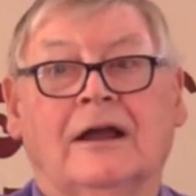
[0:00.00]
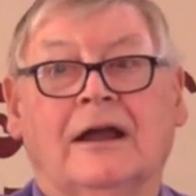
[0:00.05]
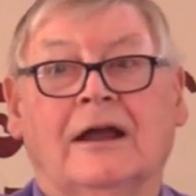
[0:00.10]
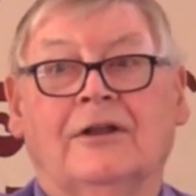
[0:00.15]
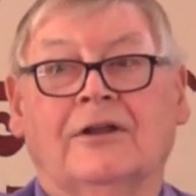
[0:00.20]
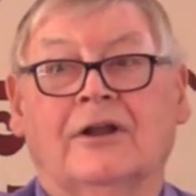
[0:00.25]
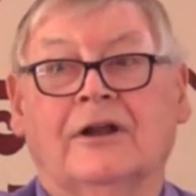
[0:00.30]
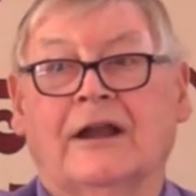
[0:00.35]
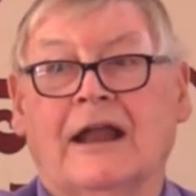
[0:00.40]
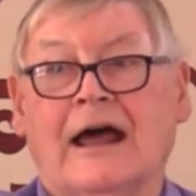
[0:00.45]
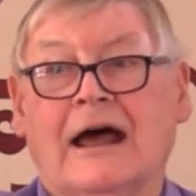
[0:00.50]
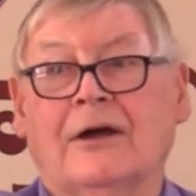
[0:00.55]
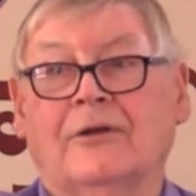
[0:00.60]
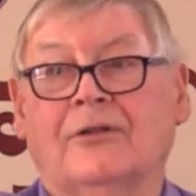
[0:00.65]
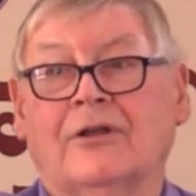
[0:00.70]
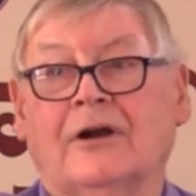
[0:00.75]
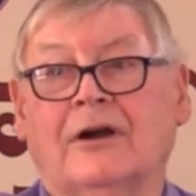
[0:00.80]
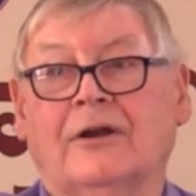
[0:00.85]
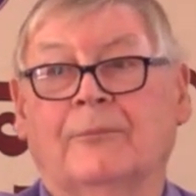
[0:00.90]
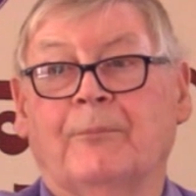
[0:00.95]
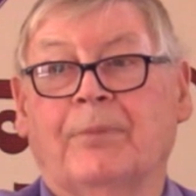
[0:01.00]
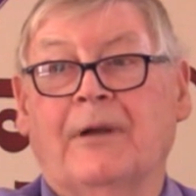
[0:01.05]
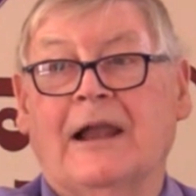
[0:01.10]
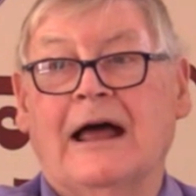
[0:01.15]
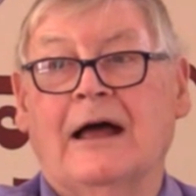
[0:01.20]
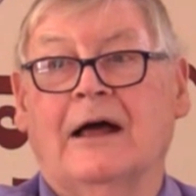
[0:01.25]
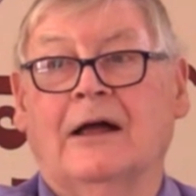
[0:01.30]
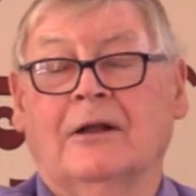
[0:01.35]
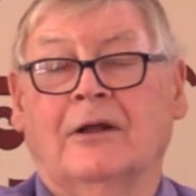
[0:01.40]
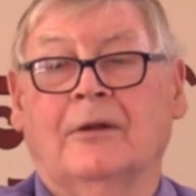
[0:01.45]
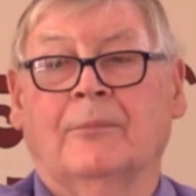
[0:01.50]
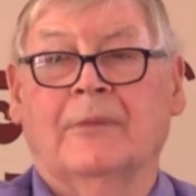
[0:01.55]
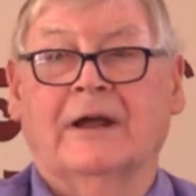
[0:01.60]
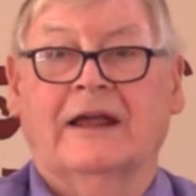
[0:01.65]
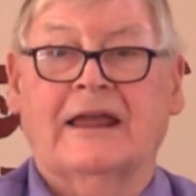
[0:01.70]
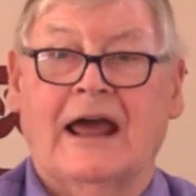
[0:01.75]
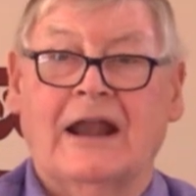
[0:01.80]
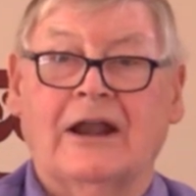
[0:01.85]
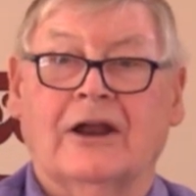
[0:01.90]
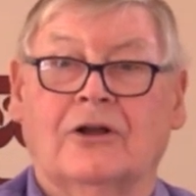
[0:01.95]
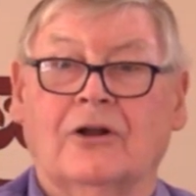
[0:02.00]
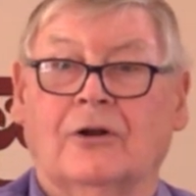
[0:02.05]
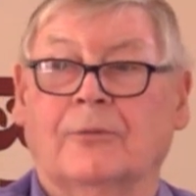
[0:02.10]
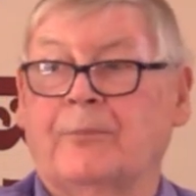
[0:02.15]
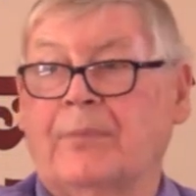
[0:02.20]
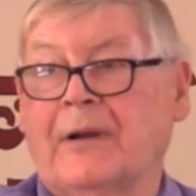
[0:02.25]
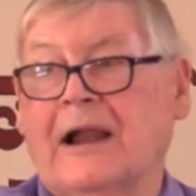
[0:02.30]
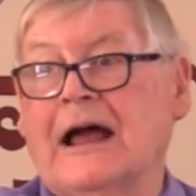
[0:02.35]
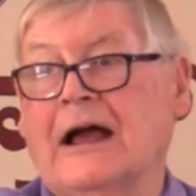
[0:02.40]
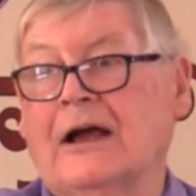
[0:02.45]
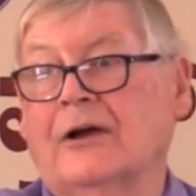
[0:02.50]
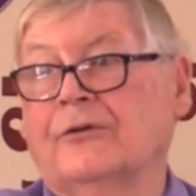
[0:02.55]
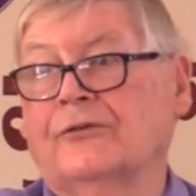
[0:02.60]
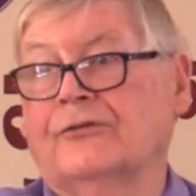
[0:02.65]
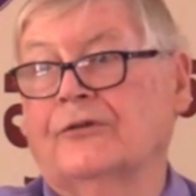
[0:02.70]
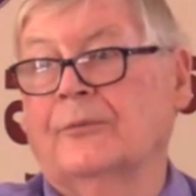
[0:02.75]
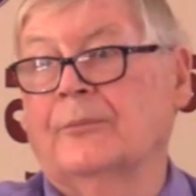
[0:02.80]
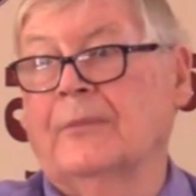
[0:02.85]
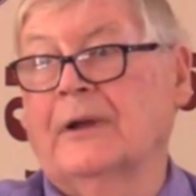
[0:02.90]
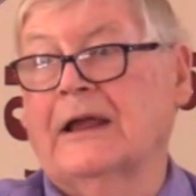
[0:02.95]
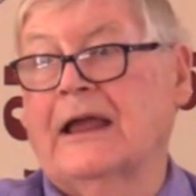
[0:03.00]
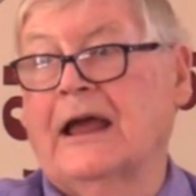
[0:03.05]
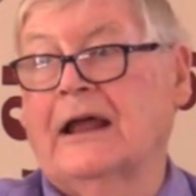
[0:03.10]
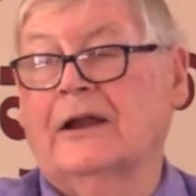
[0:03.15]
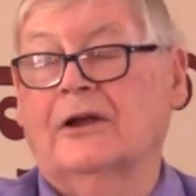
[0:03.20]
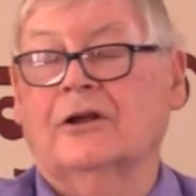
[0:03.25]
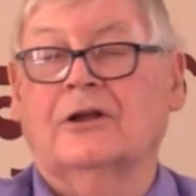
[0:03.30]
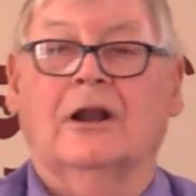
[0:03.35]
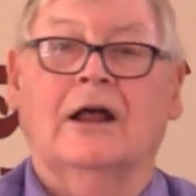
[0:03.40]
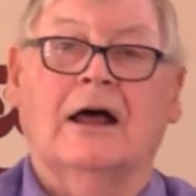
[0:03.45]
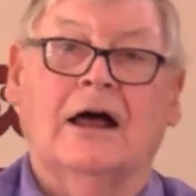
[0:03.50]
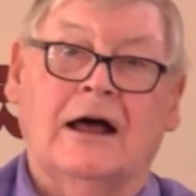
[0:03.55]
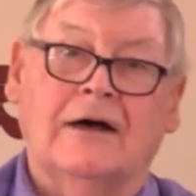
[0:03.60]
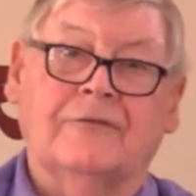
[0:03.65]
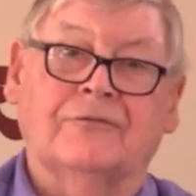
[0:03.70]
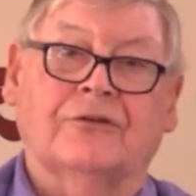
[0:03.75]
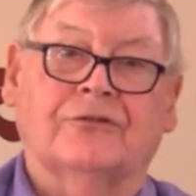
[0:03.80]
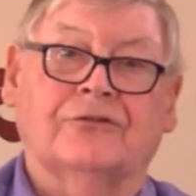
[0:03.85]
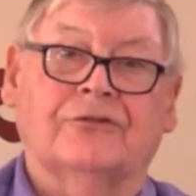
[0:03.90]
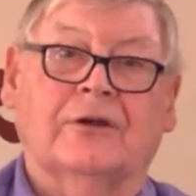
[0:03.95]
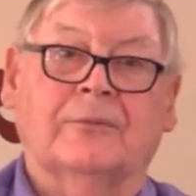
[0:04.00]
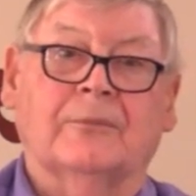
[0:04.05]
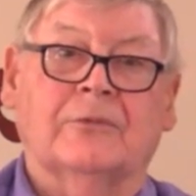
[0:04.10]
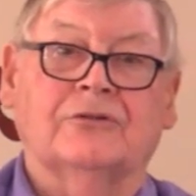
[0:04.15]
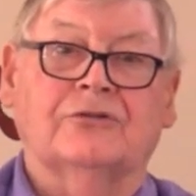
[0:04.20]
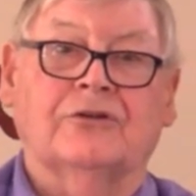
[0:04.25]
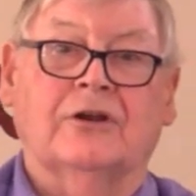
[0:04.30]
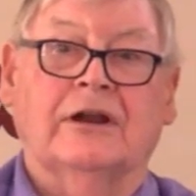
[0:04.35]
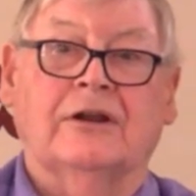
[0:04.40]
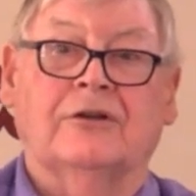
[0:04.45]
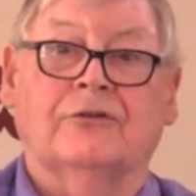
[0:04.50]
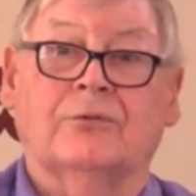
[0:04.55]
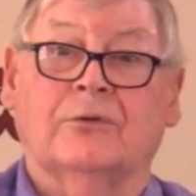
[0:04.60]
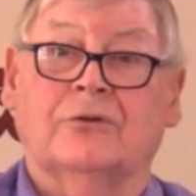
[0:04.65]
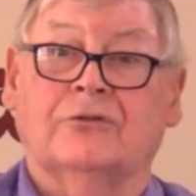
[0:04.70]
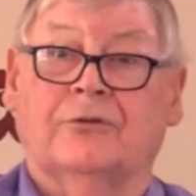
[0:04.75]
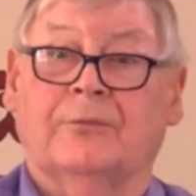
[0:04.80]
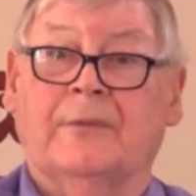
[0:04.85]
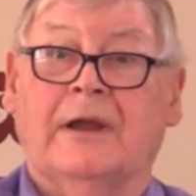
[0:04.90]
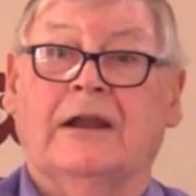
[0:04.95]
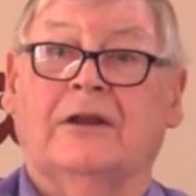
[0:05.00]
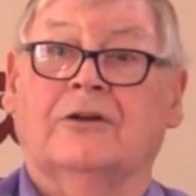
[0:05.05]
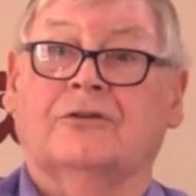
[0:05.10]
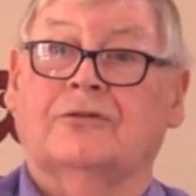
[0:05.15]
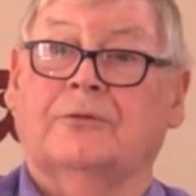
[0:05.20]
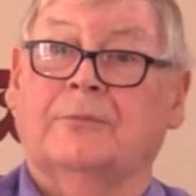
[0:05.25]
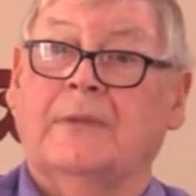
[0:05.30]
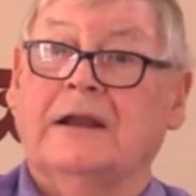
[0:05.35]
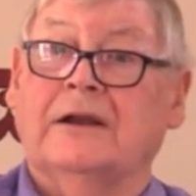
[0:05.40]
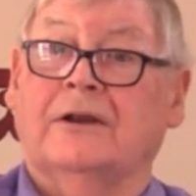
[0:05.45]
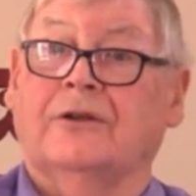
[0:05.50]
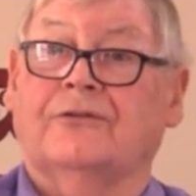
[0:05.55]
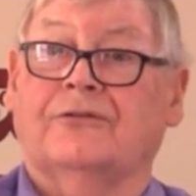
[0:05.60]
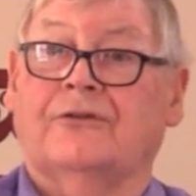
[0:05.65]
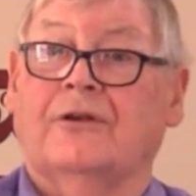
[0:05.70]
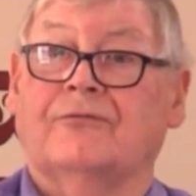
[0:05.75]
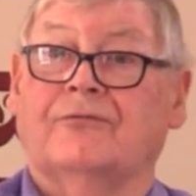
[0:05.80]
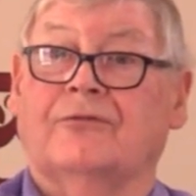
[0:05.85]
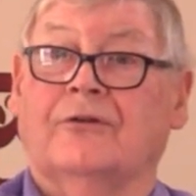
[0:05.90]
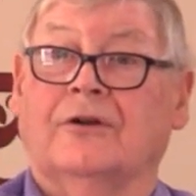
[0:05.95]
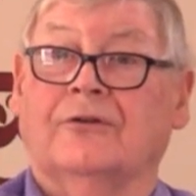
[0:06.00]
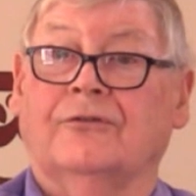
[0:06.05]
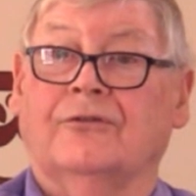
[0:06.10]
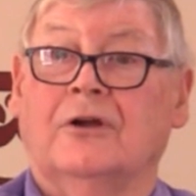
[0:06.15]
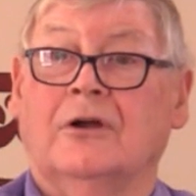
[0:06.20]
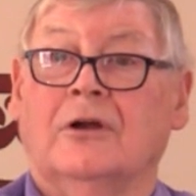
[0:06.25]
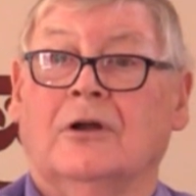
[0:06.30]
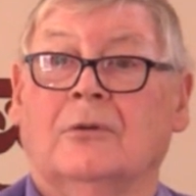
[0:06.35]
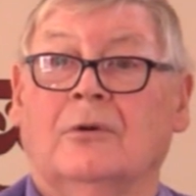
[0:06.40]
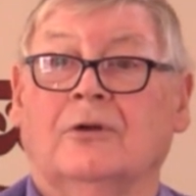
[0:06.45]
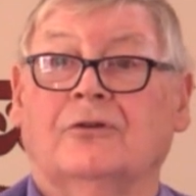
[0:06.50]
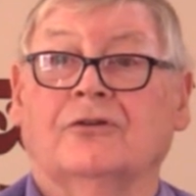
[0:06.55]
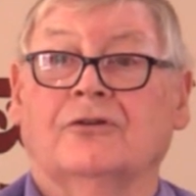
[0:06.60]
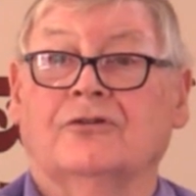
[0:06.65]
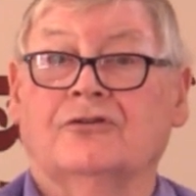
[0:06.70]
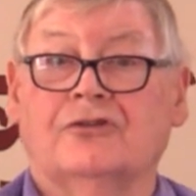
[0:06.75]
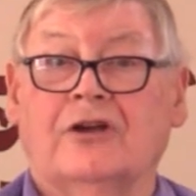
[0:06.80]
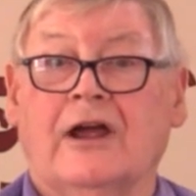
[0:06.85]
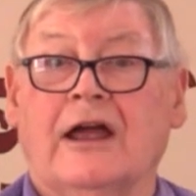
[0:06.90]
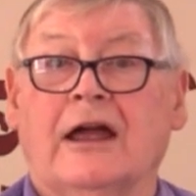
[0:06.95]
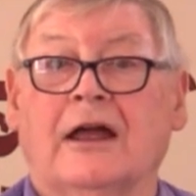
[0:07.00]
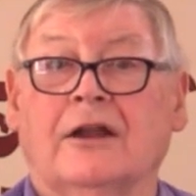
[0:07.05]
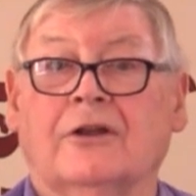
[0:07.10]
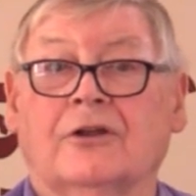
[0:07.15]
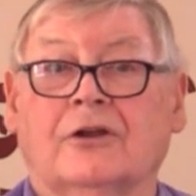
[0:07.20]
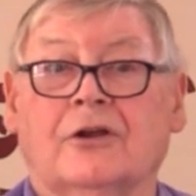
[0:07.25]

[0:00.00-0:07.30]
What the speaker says: in that now there are mechanical ploughs and mechanical harvesting machines, which have made a tremendous difference, which are shared.